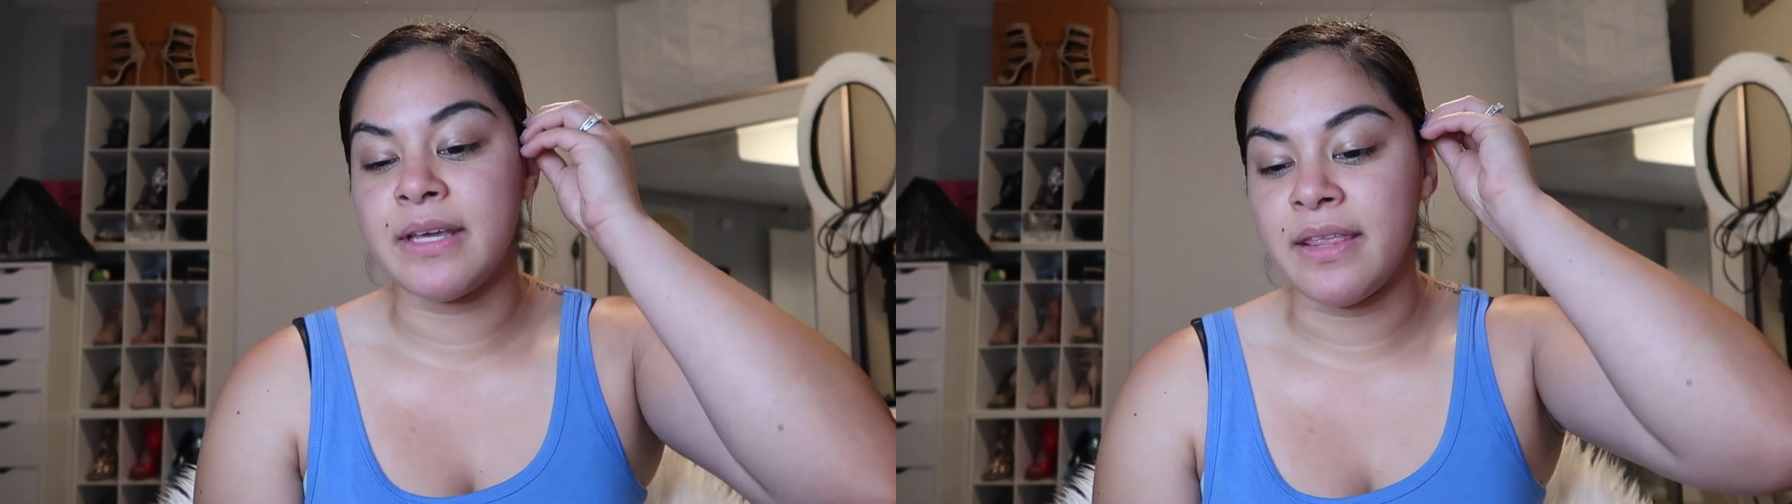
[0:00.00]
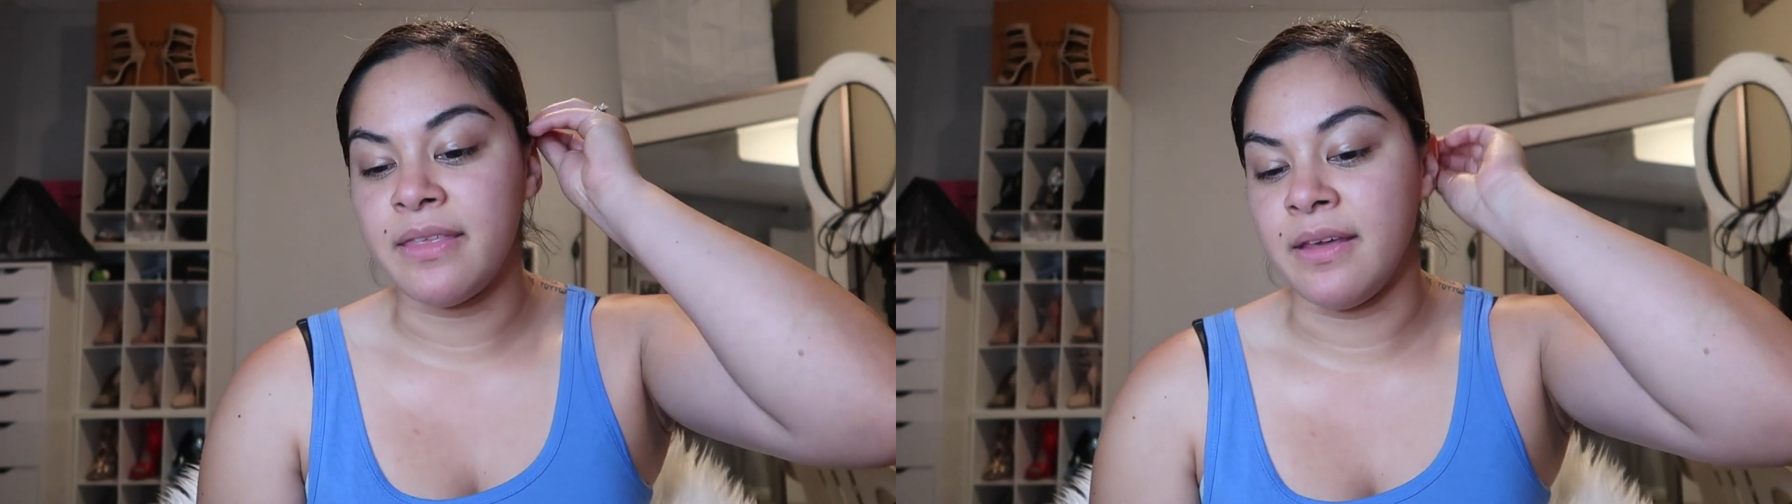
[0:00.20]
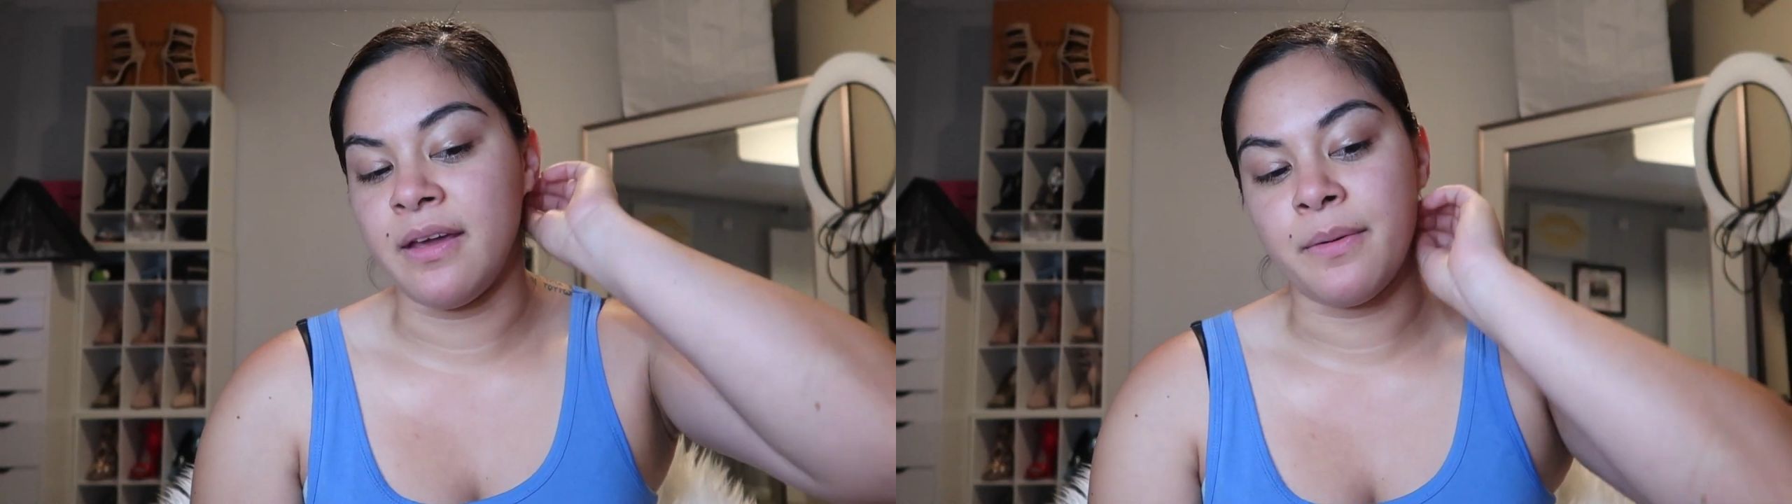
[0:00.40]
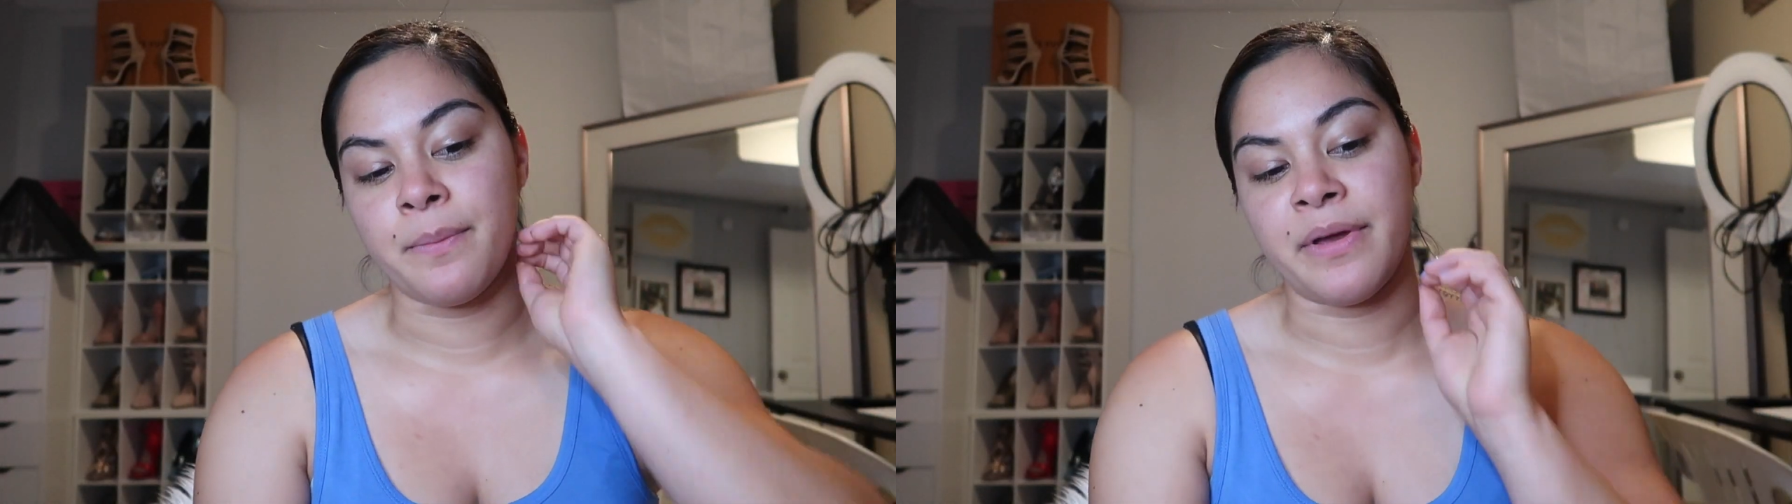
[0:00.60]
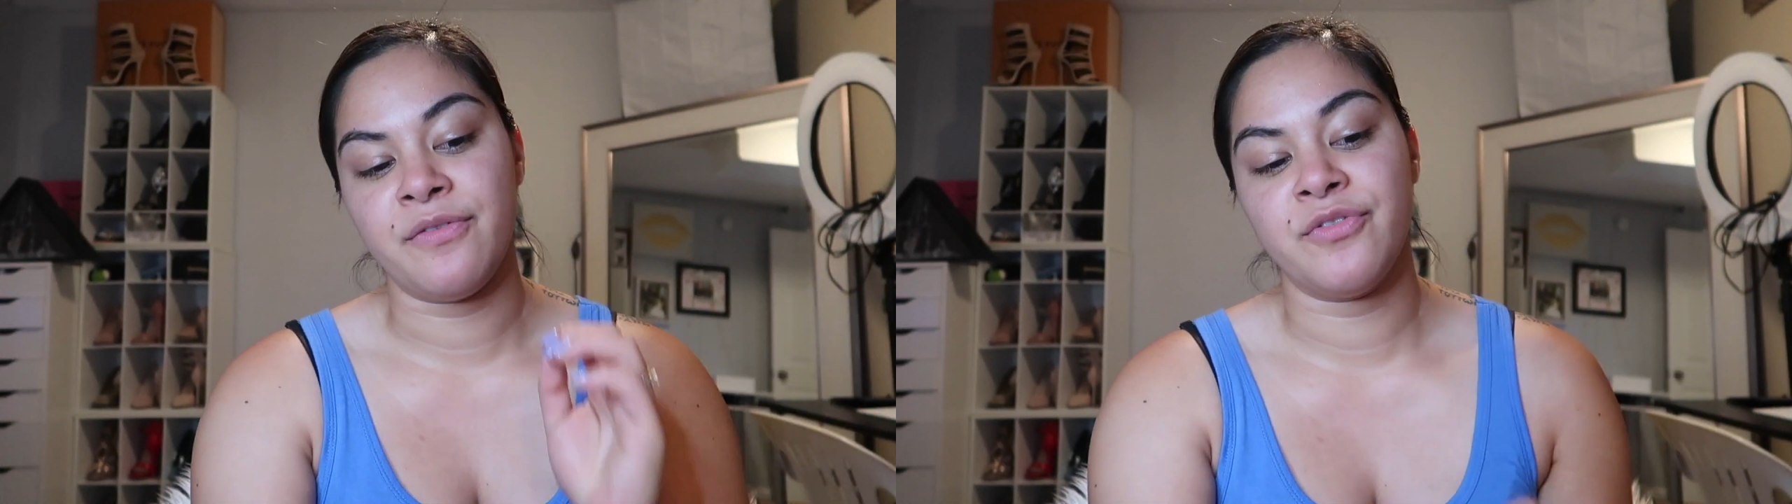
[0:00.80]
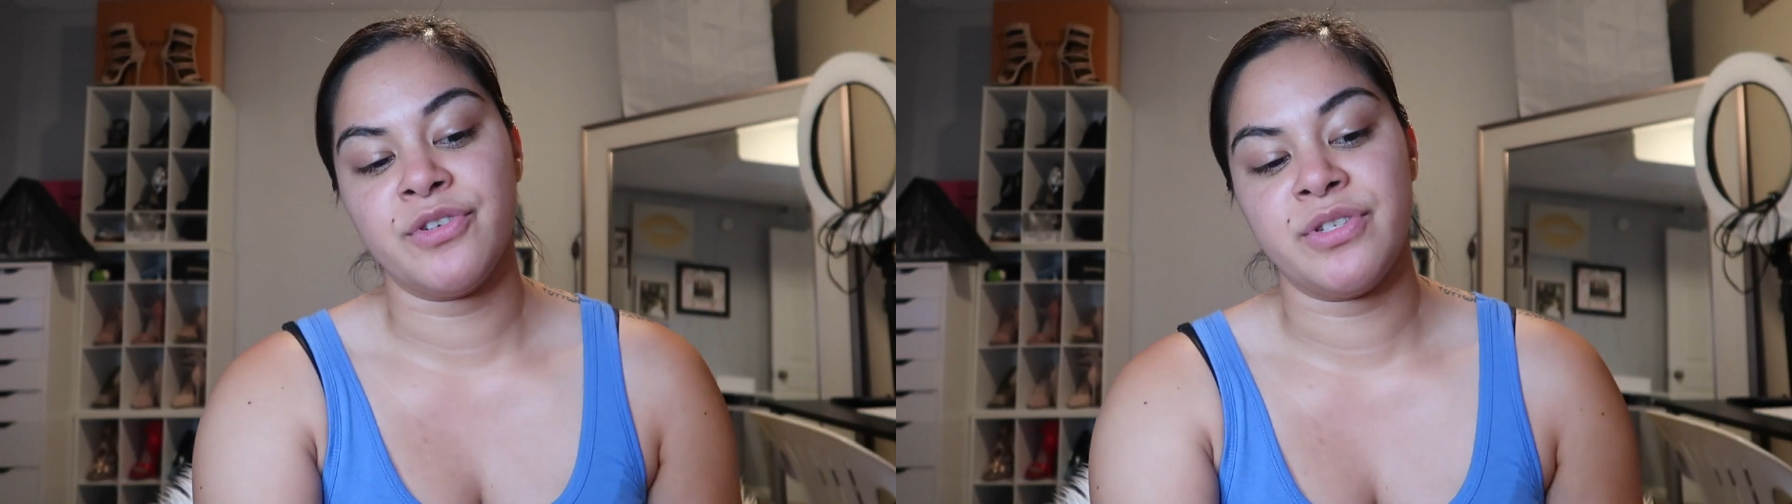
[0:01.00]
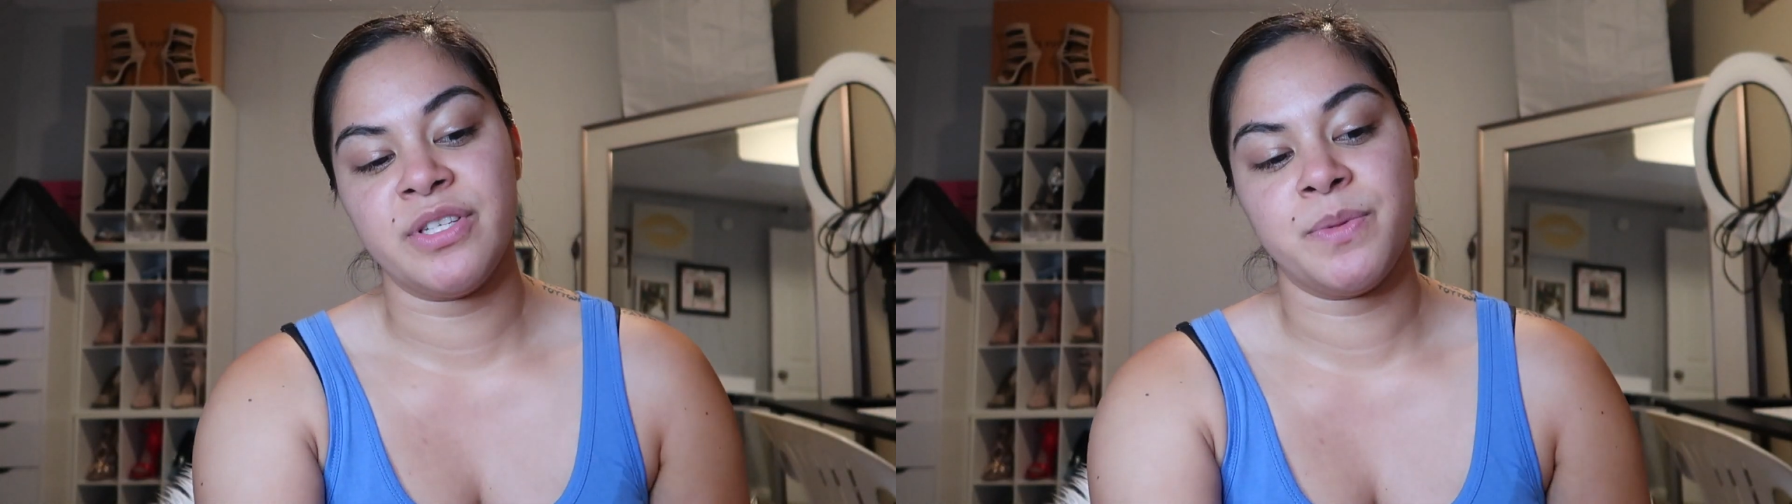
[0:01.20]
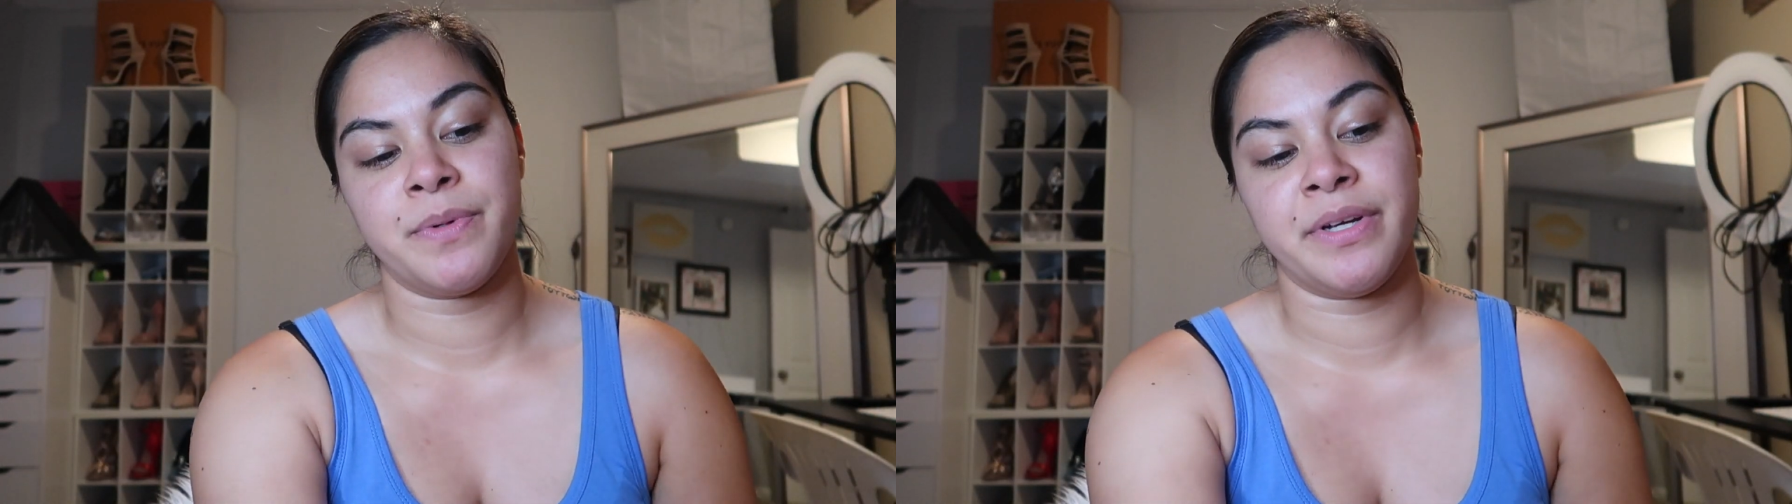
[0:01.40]
I think my first
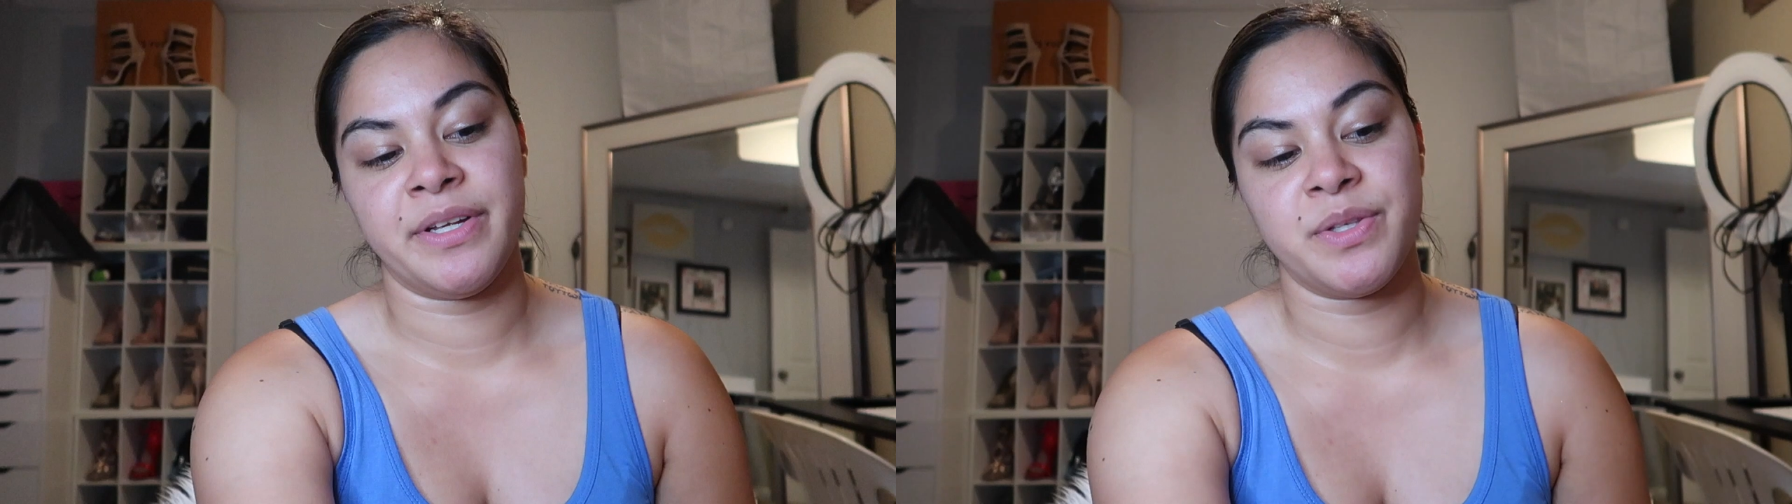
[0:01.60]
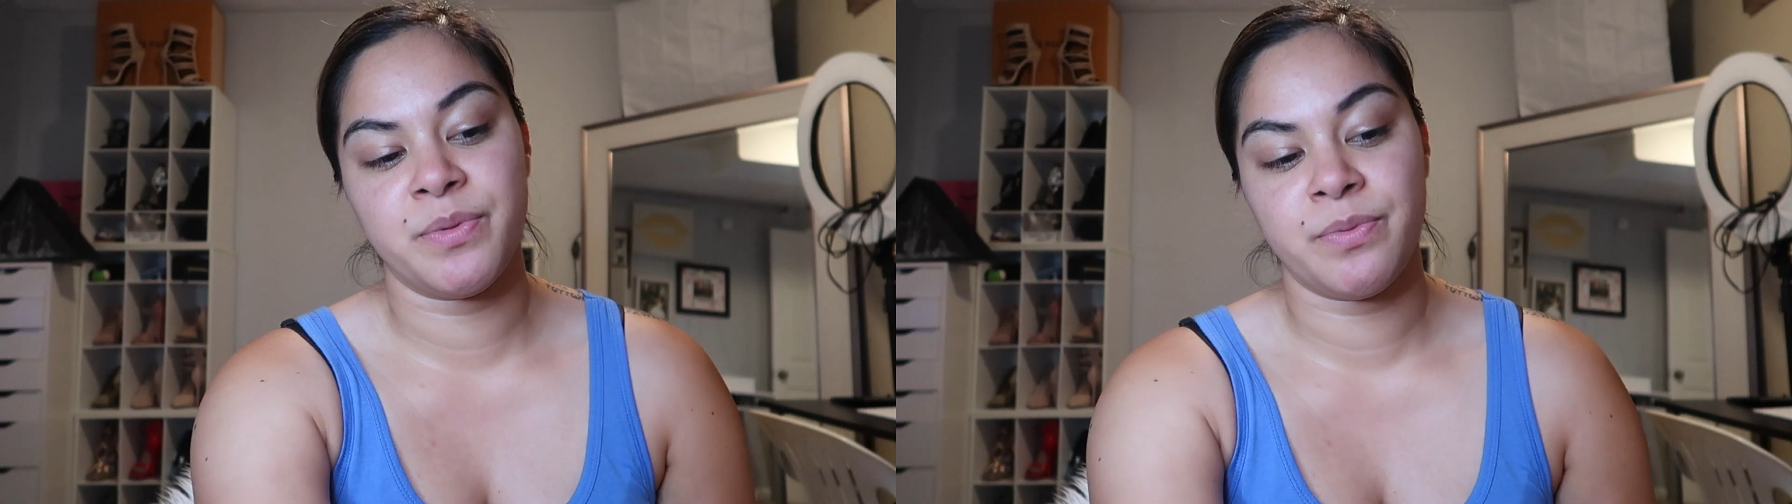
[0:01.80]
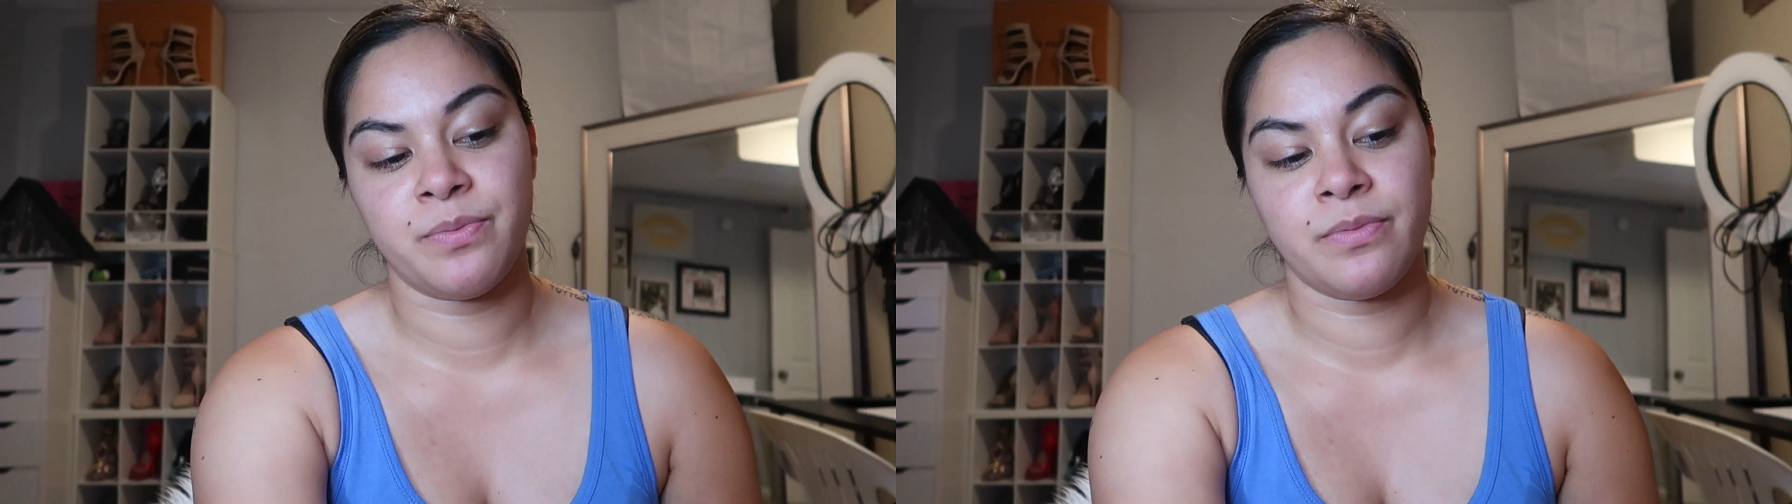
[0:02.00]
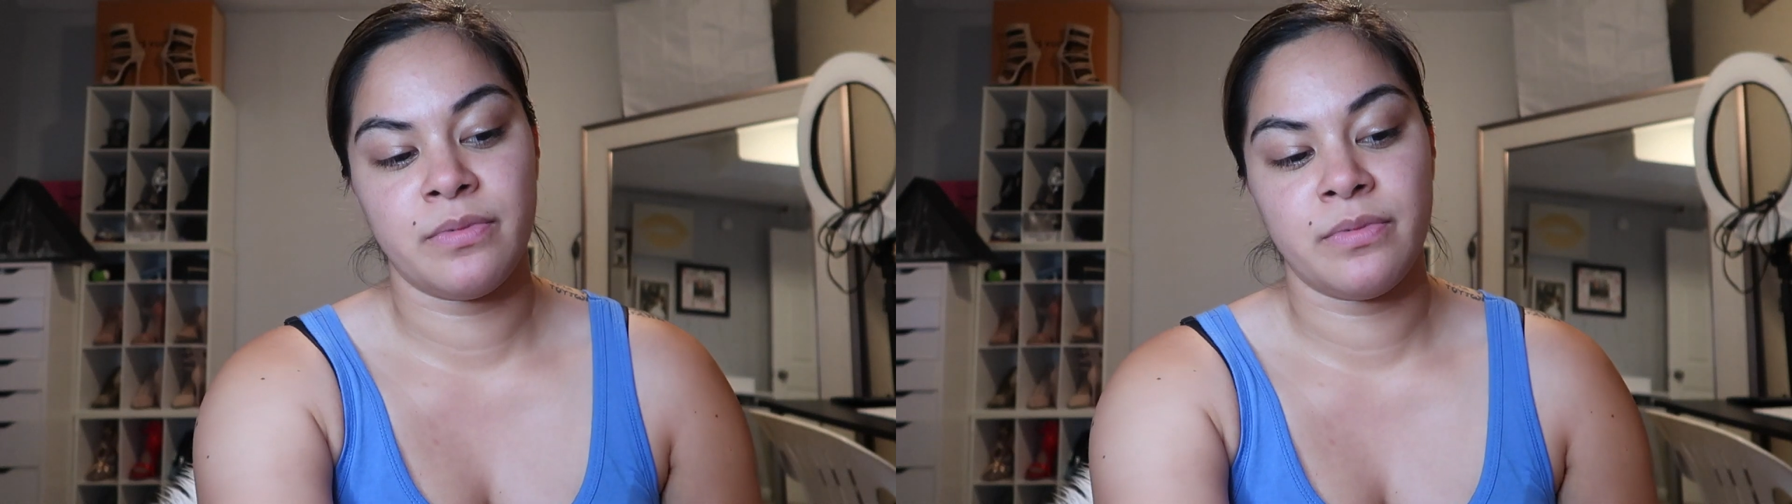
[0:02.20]
experience